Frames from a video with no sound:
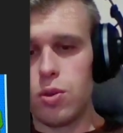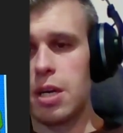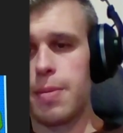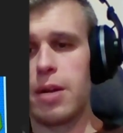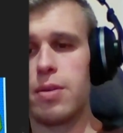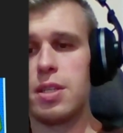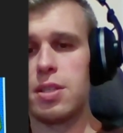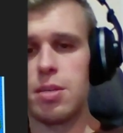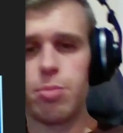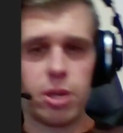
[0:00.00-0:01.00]
coming out on
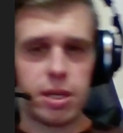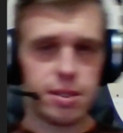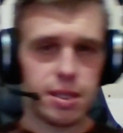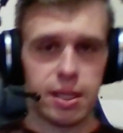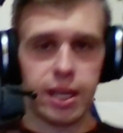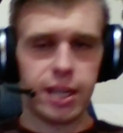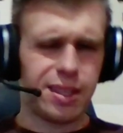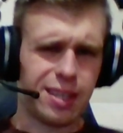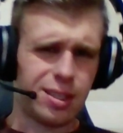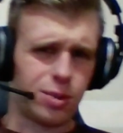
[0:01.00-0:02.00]
Disney Plus in like I
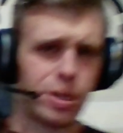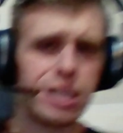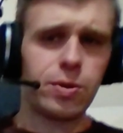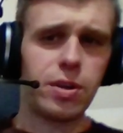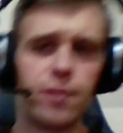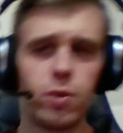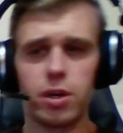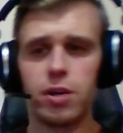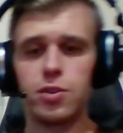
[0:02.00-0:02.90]
think 2024 called